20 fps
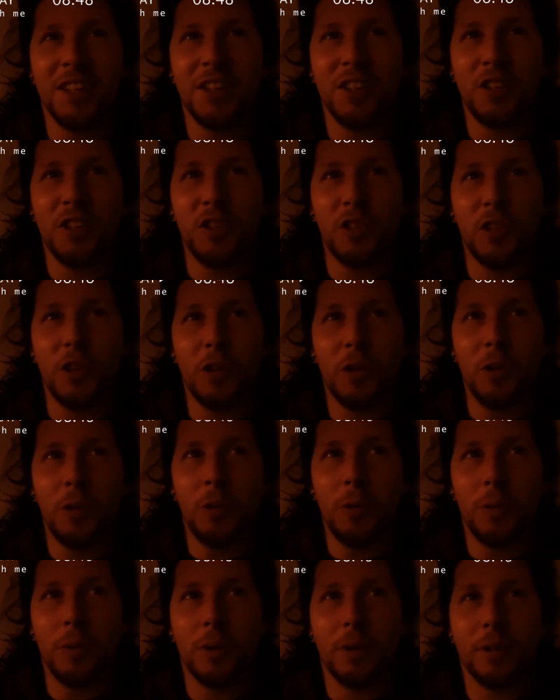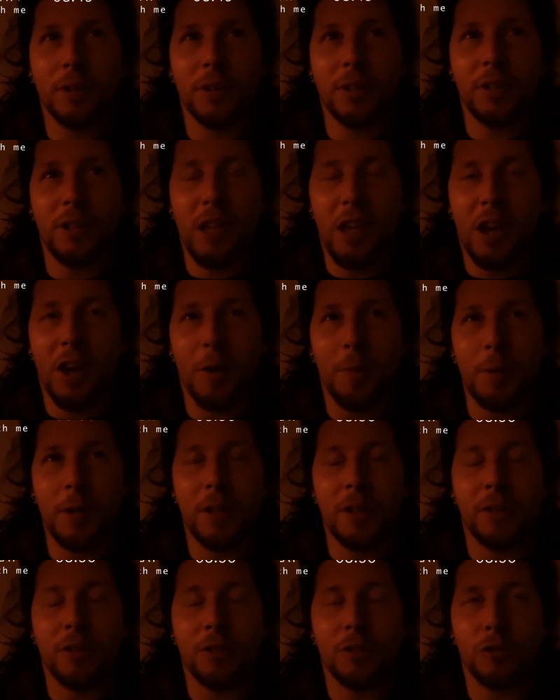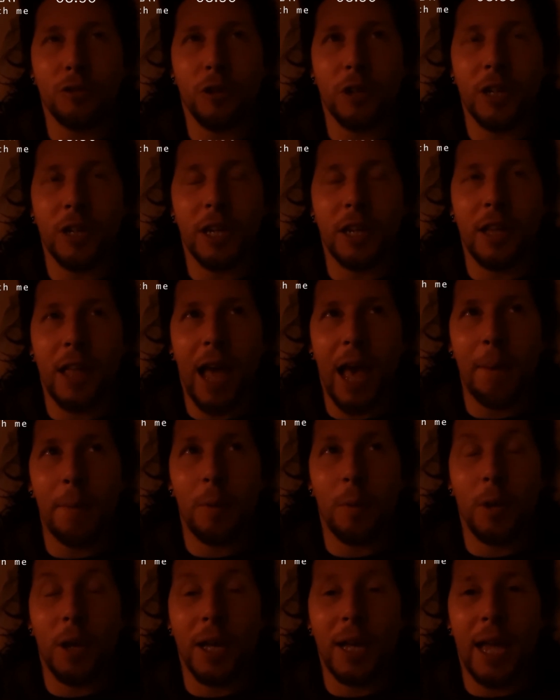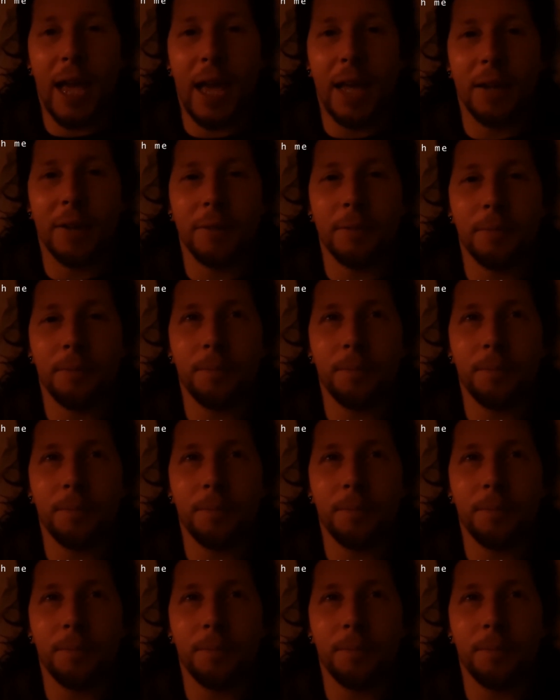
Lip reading: So yeah, I've been trying to get in the habit when I can